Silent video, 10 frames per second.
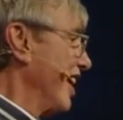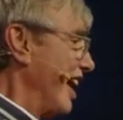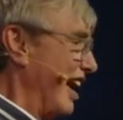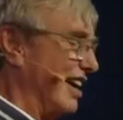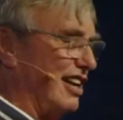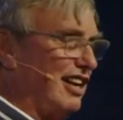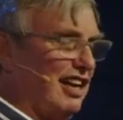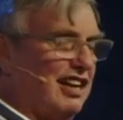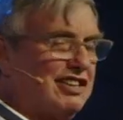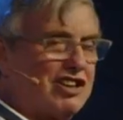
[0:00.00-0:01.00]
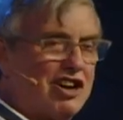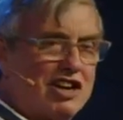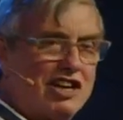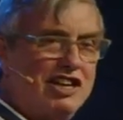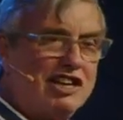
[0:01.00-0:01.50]
And he'd got
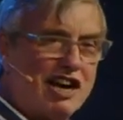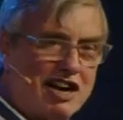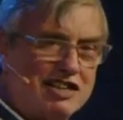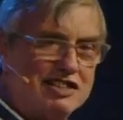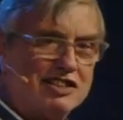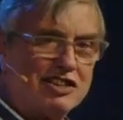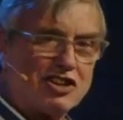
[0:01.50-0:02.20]
a young